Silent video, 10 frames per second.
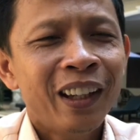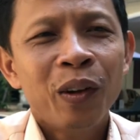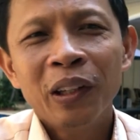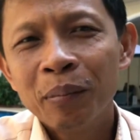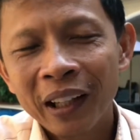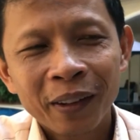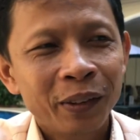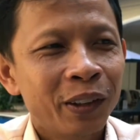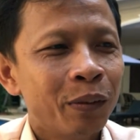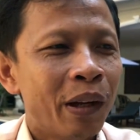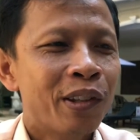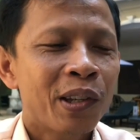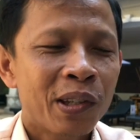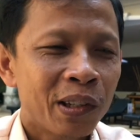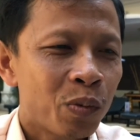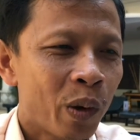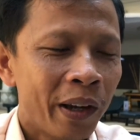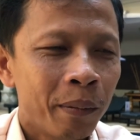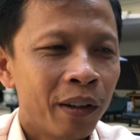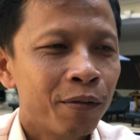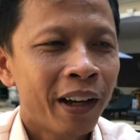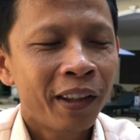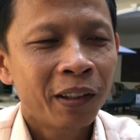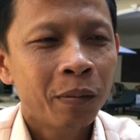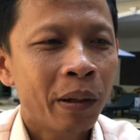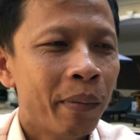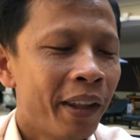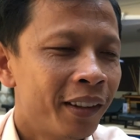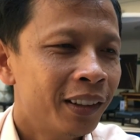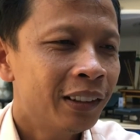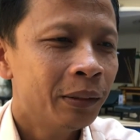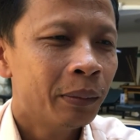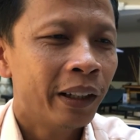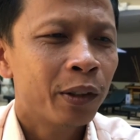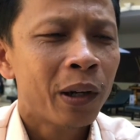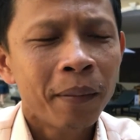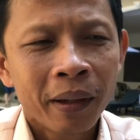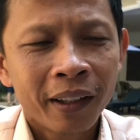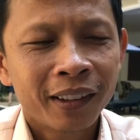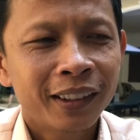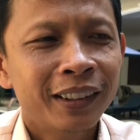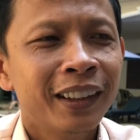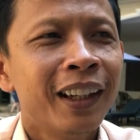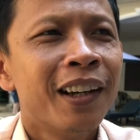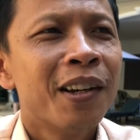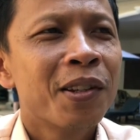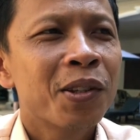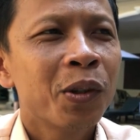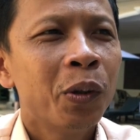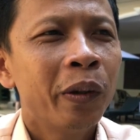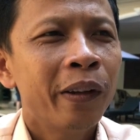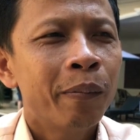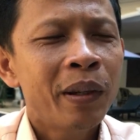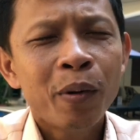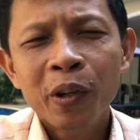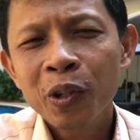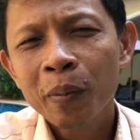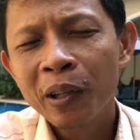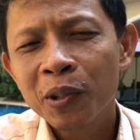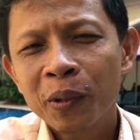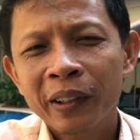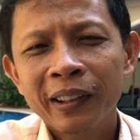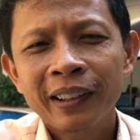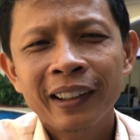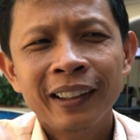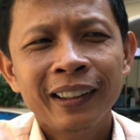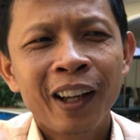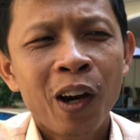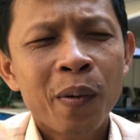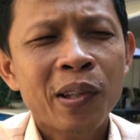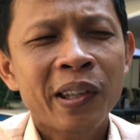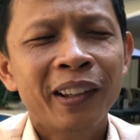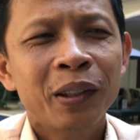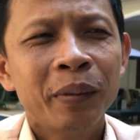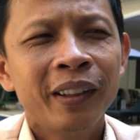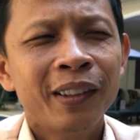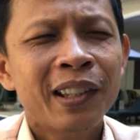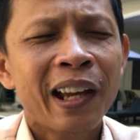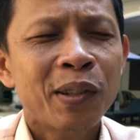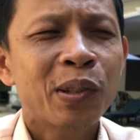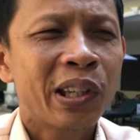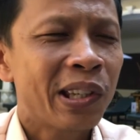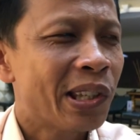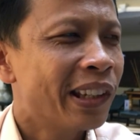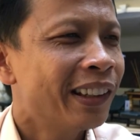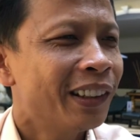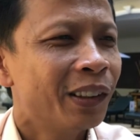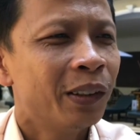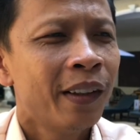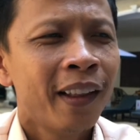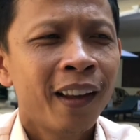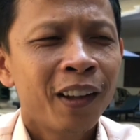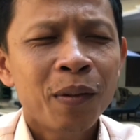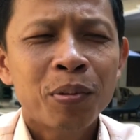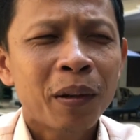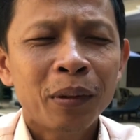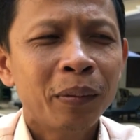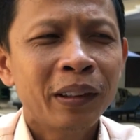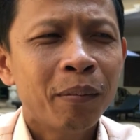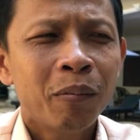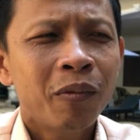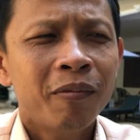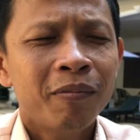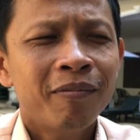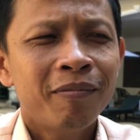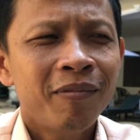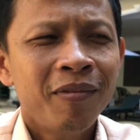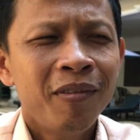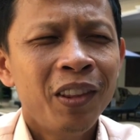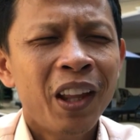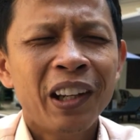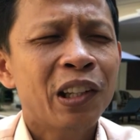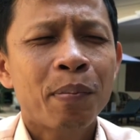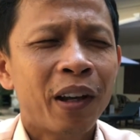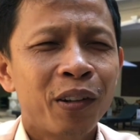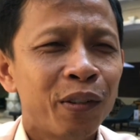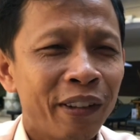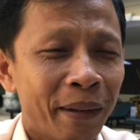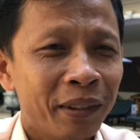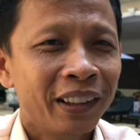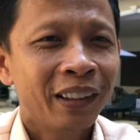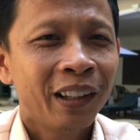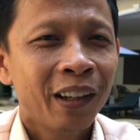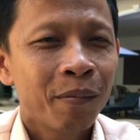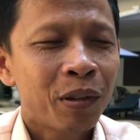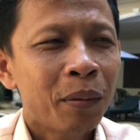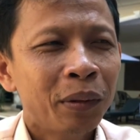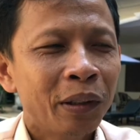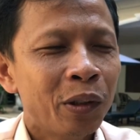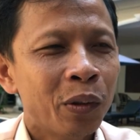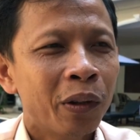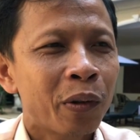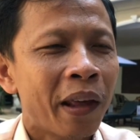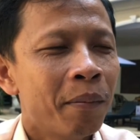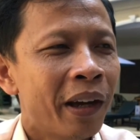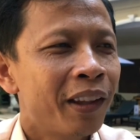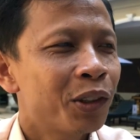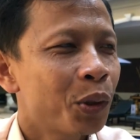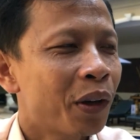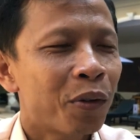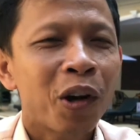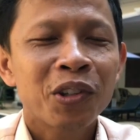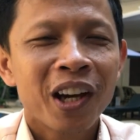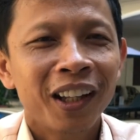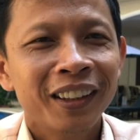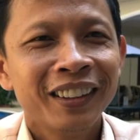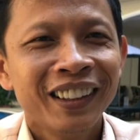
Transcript: Yeah, only black. You know, my sister is white. My father, my mother, my grandmother. So the people who knew my story, they, they always said to me, it's kind of teasing, you know, you probably not this part of the family. Probably your grandmother took a wrong child.